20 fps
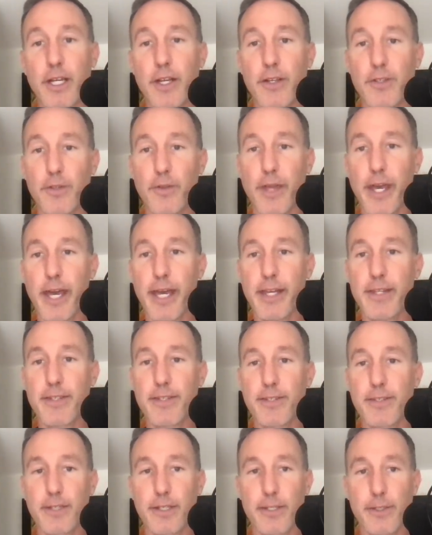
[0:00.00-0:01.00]
So that
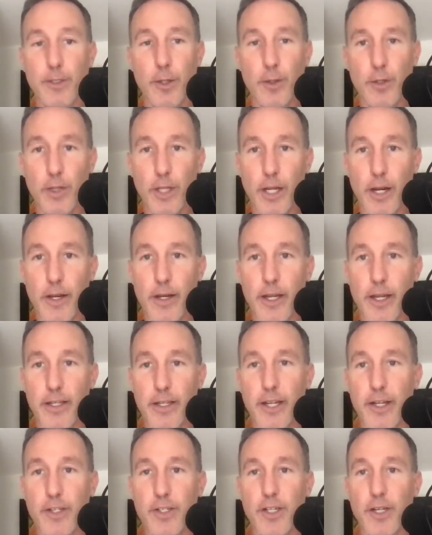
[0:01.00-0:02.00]
is essentially in a
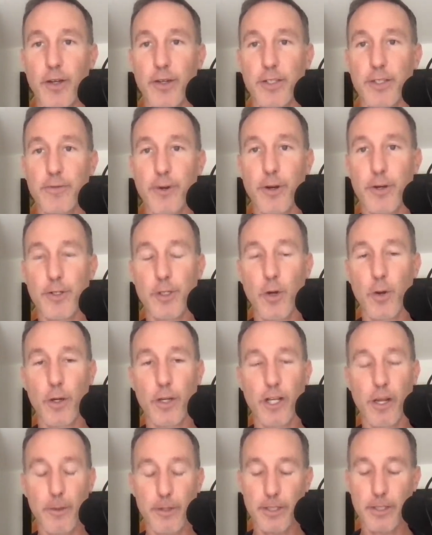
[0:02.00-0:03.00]
nutshell as far as
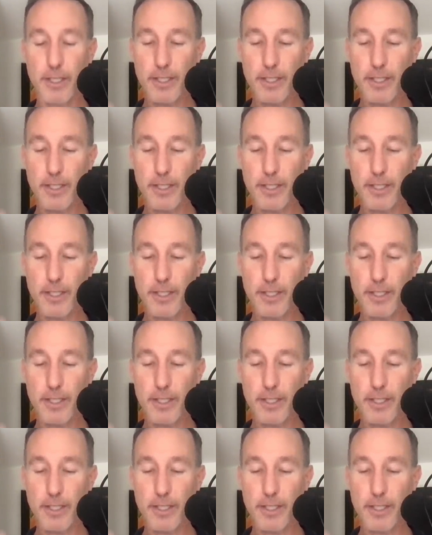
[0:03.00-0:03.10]
tokenomics.